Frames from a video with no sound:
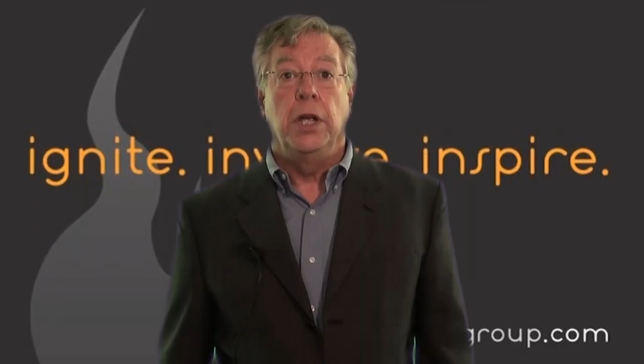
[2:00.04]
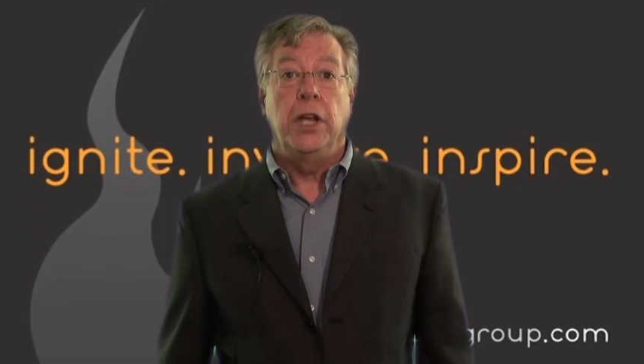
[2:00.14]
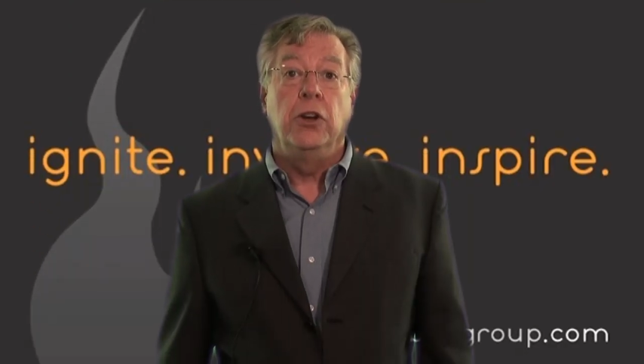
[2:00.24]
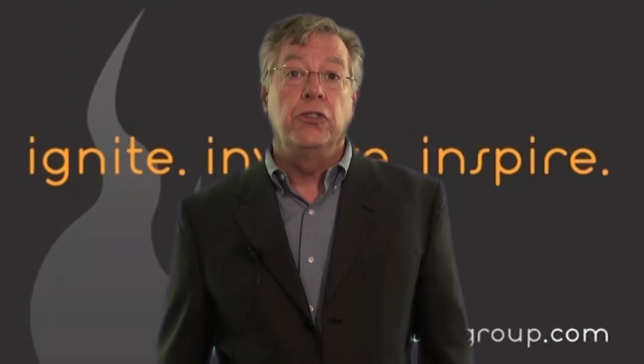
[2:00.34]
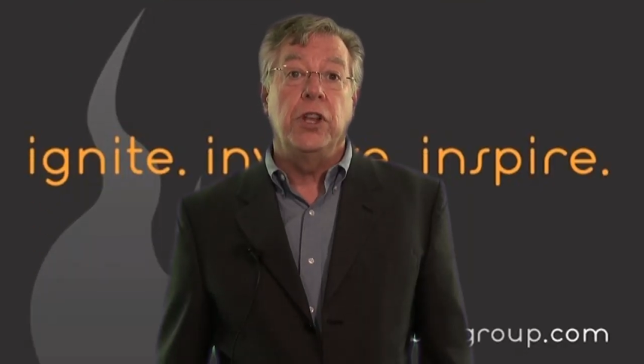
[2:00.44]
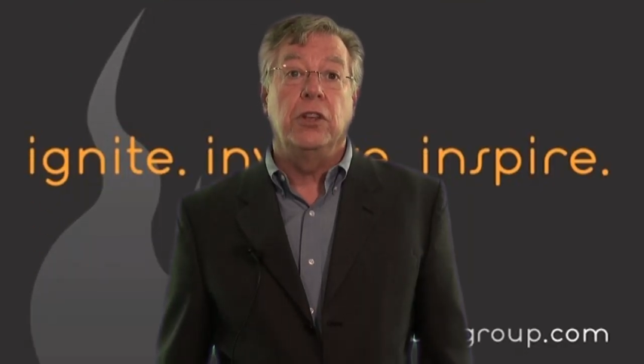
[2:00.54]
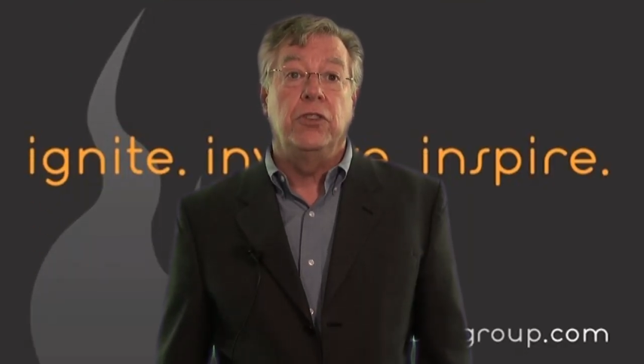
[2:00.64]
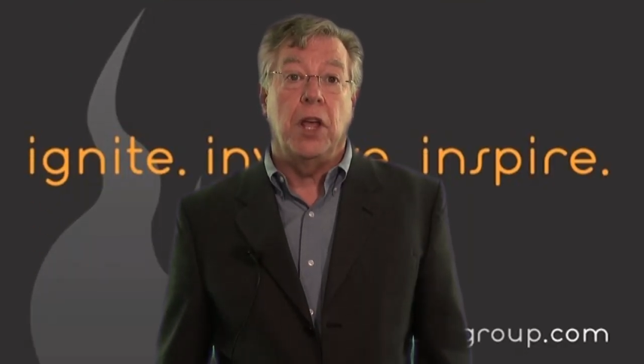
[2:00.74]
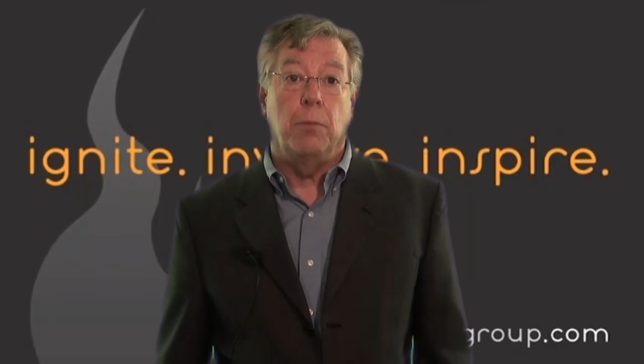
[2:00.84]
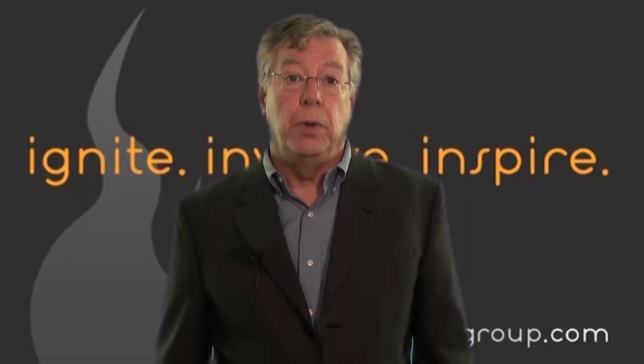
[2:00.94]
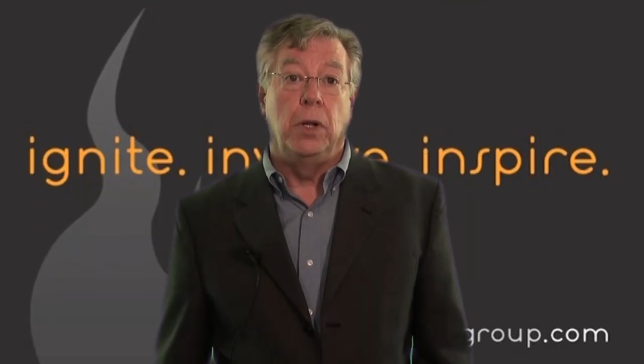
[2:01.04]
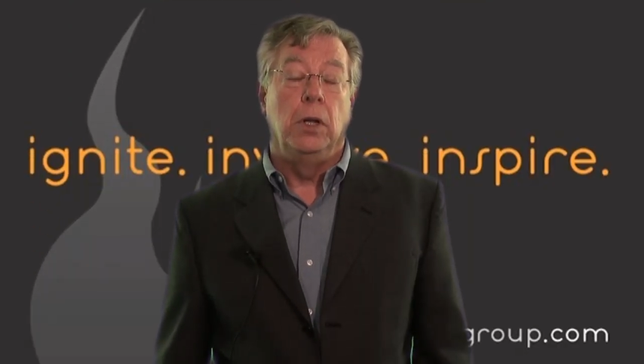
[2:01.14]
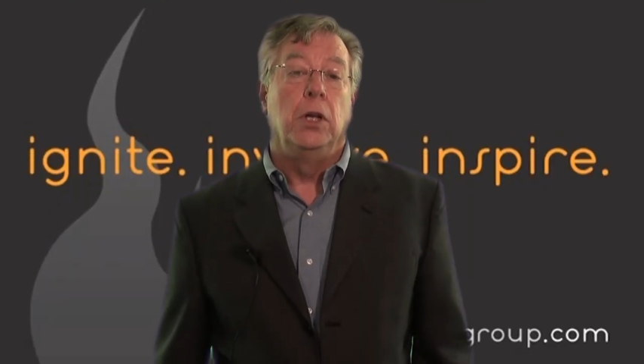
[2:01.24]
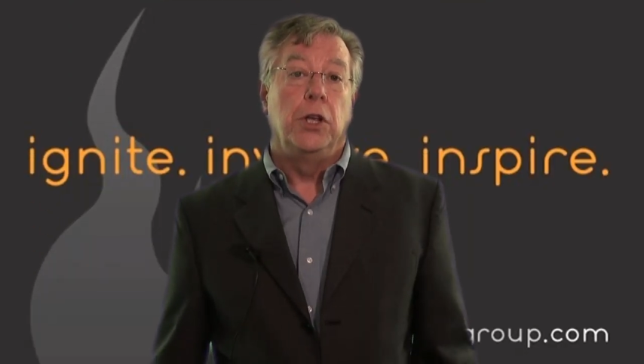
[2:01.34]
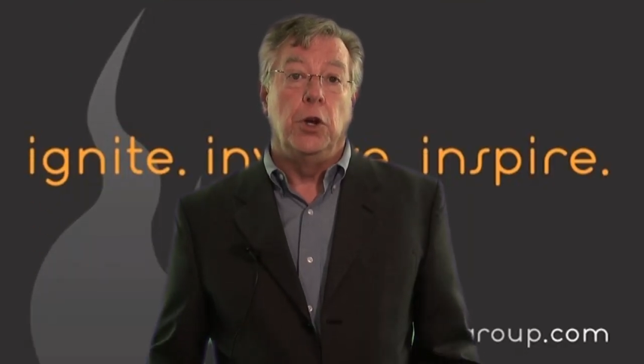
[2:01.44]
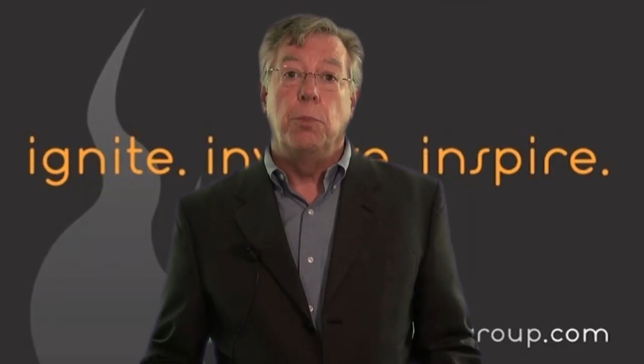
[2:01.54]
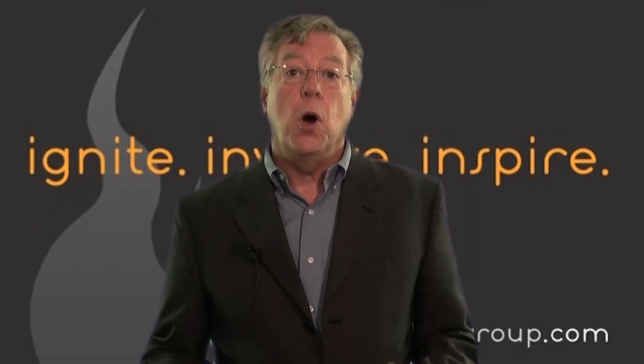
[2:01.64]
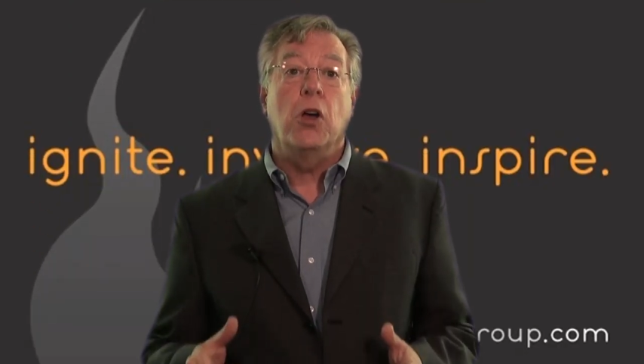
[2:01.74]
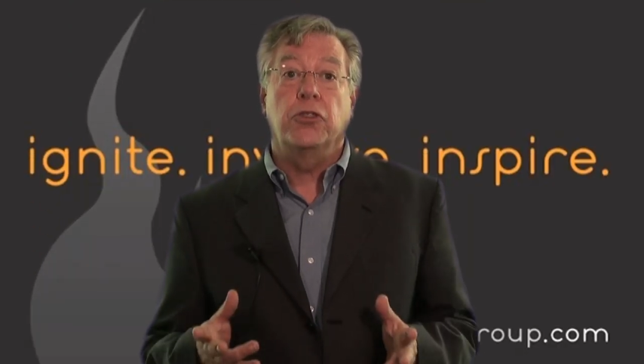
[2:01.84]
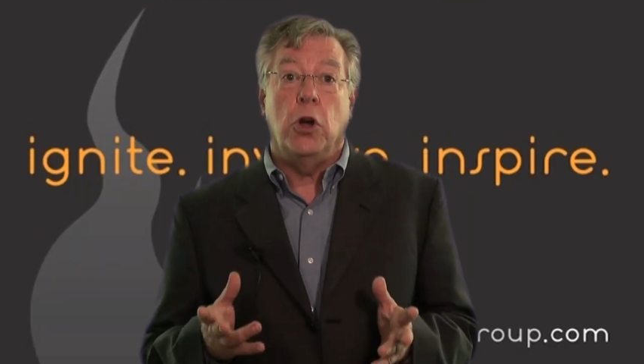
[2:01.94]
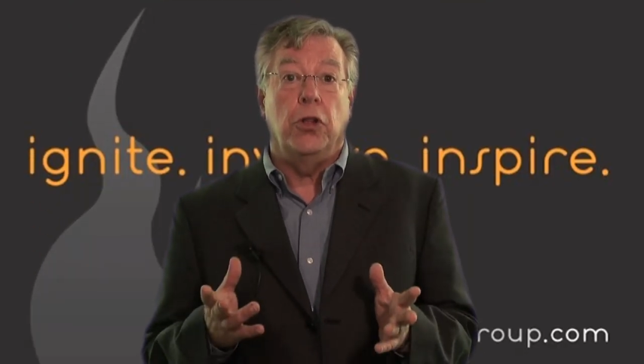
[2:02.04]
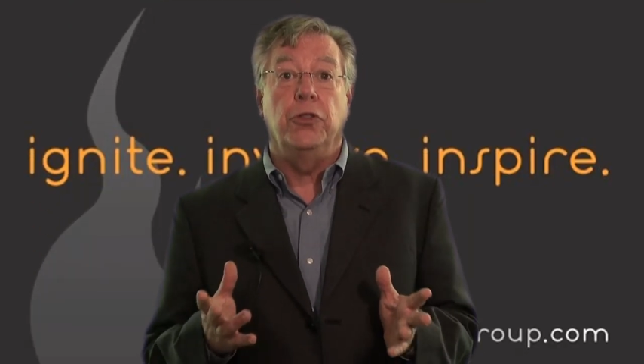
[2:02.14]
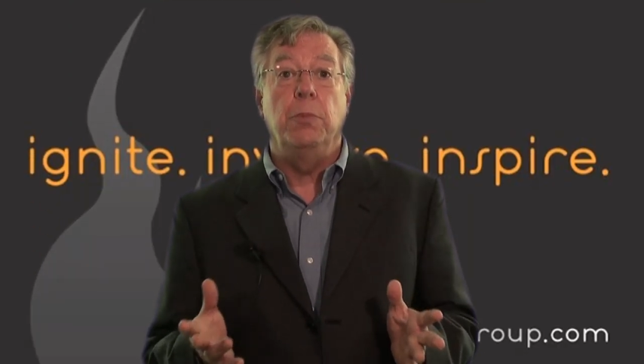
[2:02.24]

Here's an example. Your boss calls a